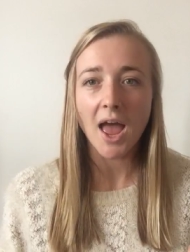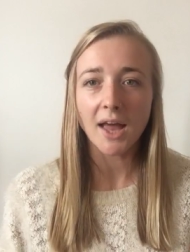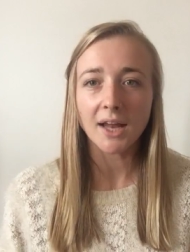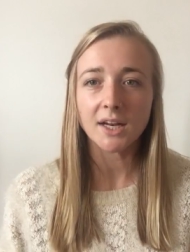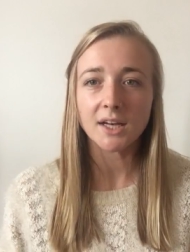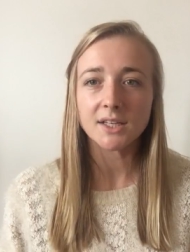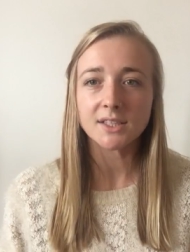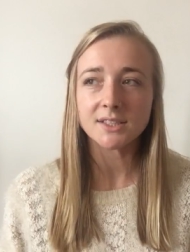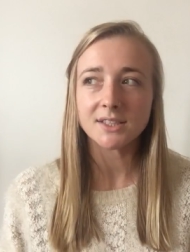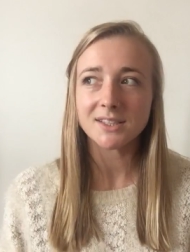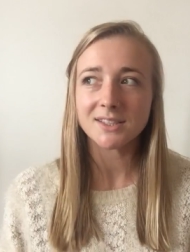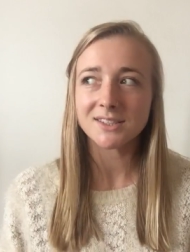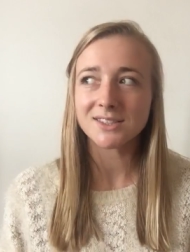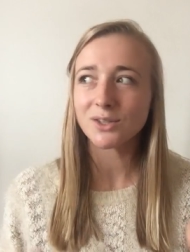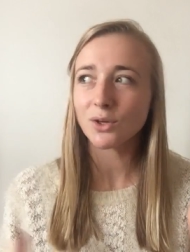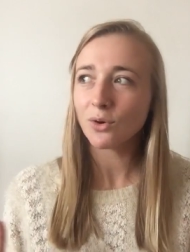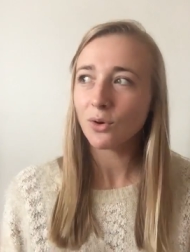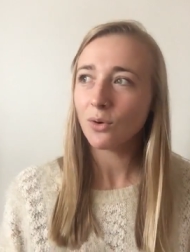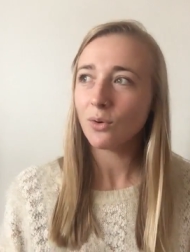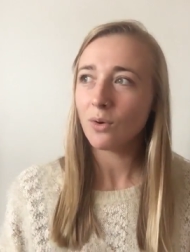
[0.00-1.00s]
And
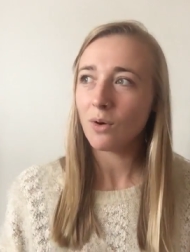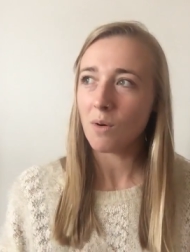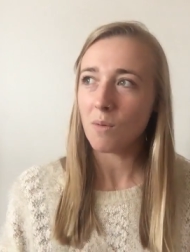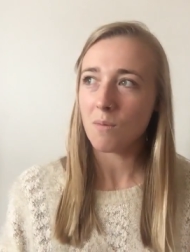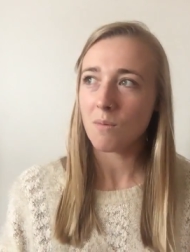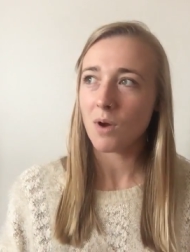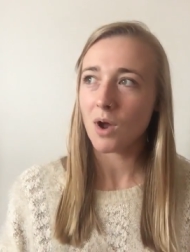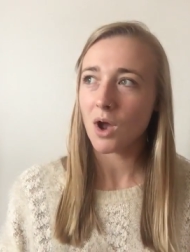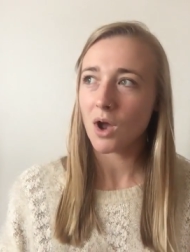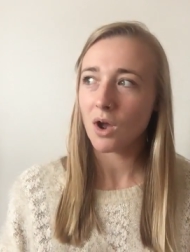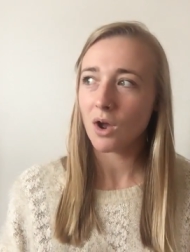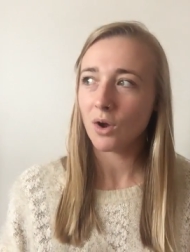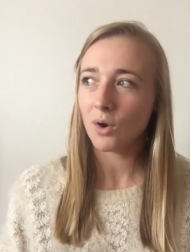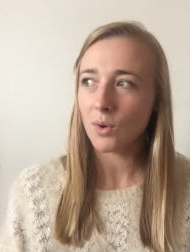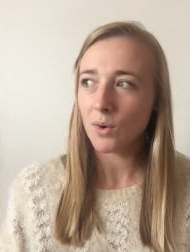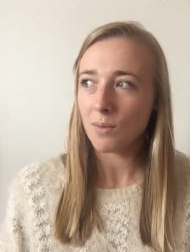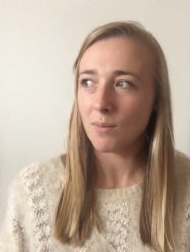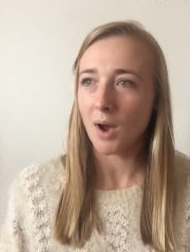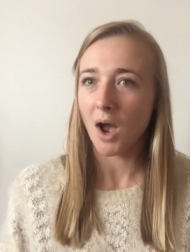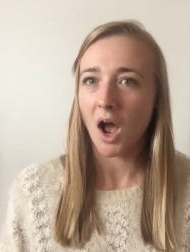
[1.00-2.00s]
so who am
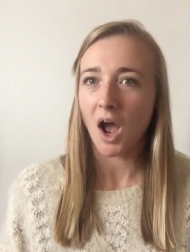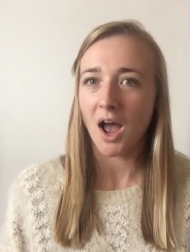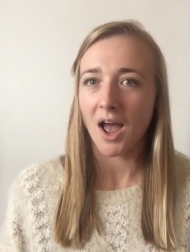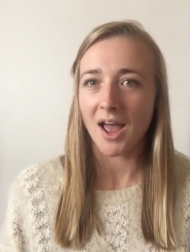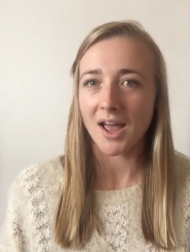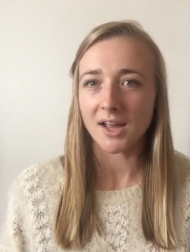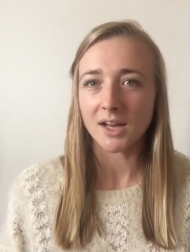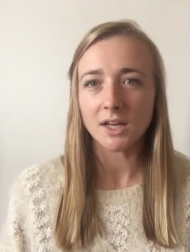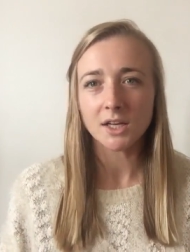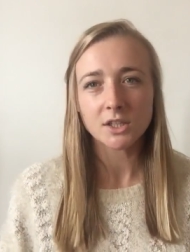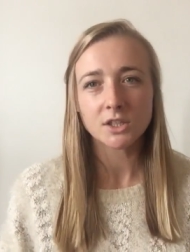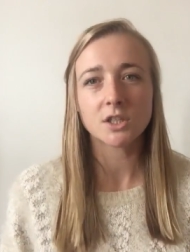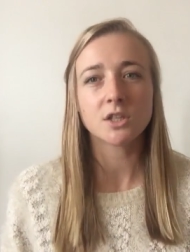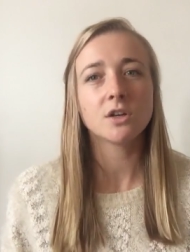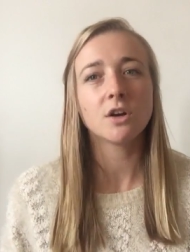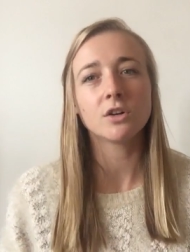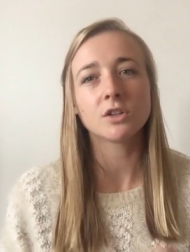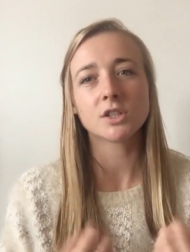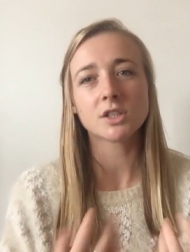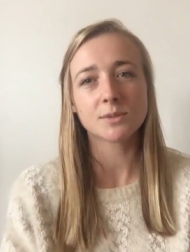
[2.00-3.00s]
I to
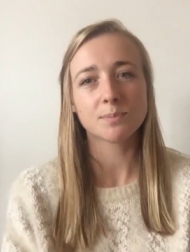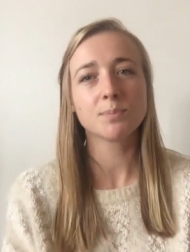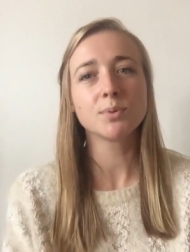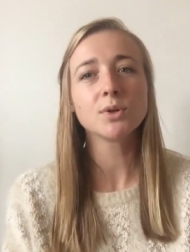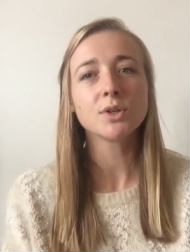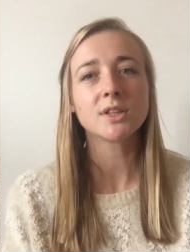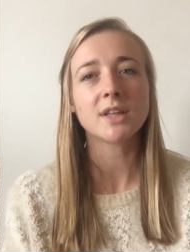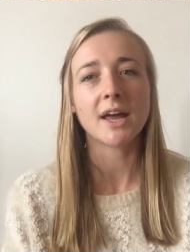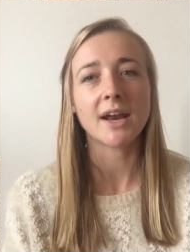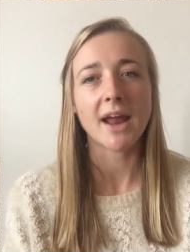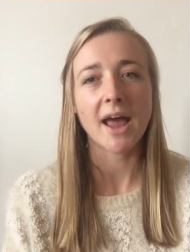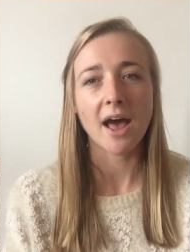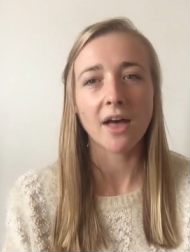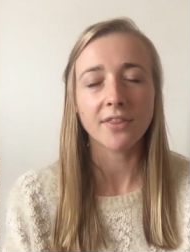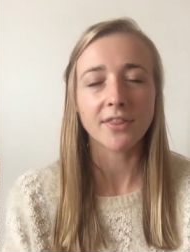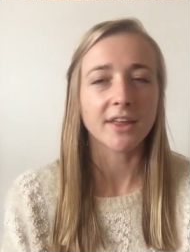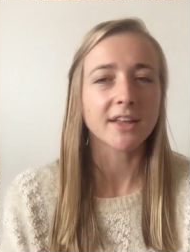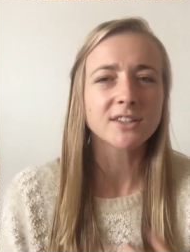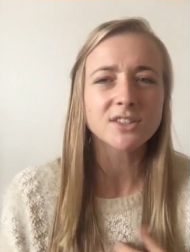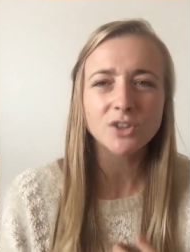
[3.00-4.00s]
not just put that
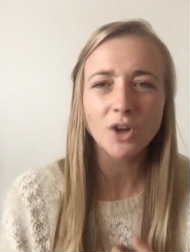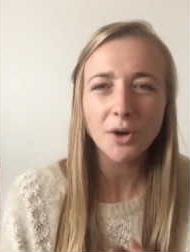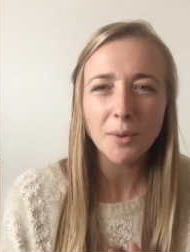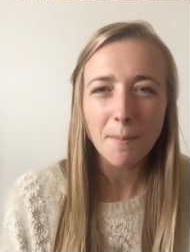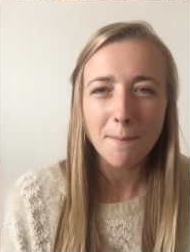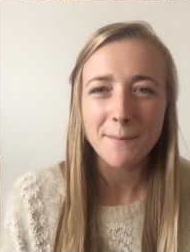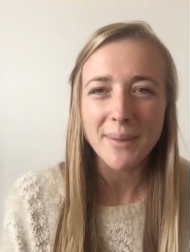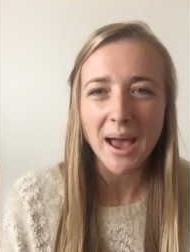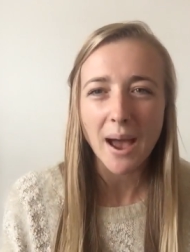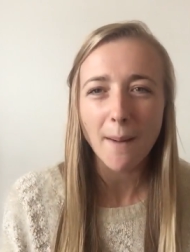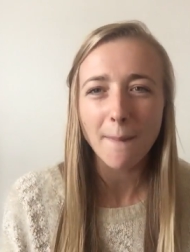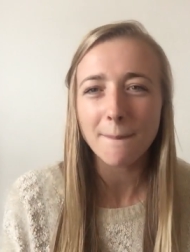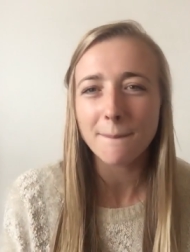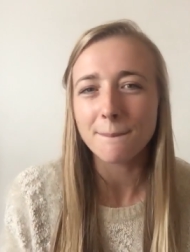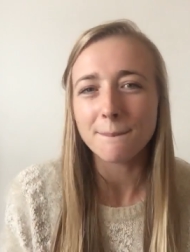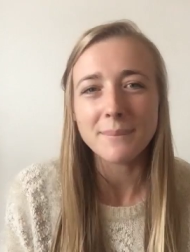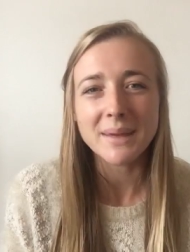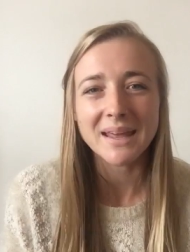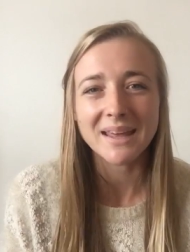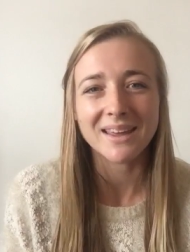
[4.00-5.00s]
out there? It's not about
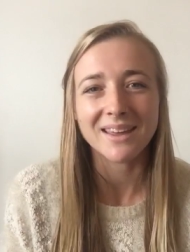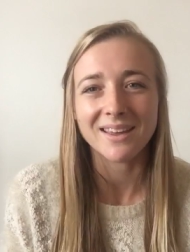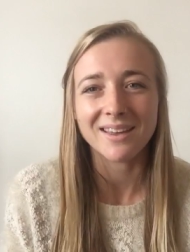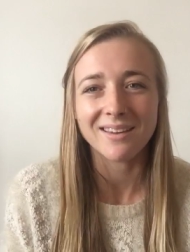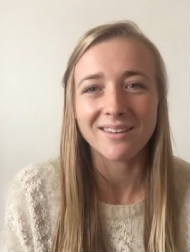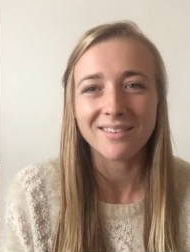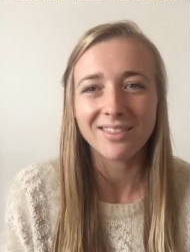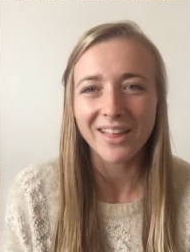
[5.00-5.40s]
me.